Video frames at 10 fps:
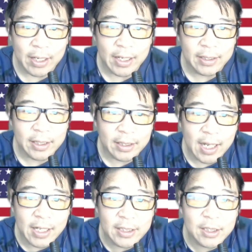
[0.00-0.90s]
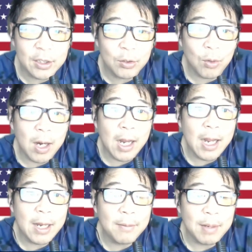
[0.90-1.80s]
Hit the like,
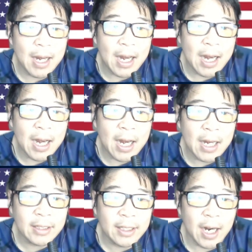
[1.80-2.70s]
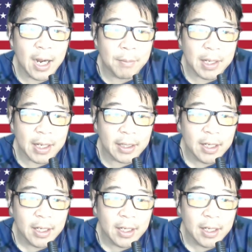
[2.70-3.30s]
subscribe, and comment.